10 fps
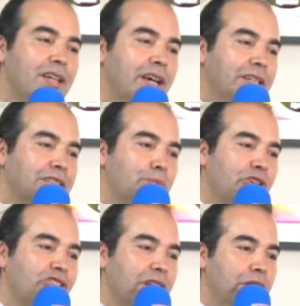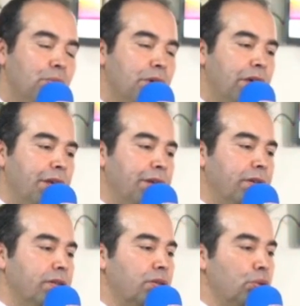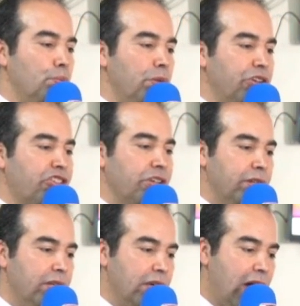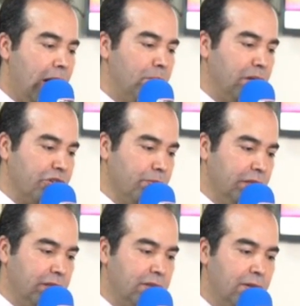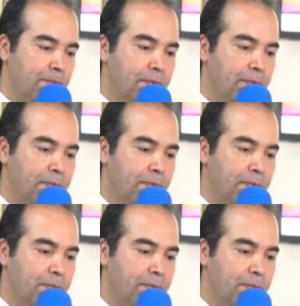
and especially when to mention the accomplishment.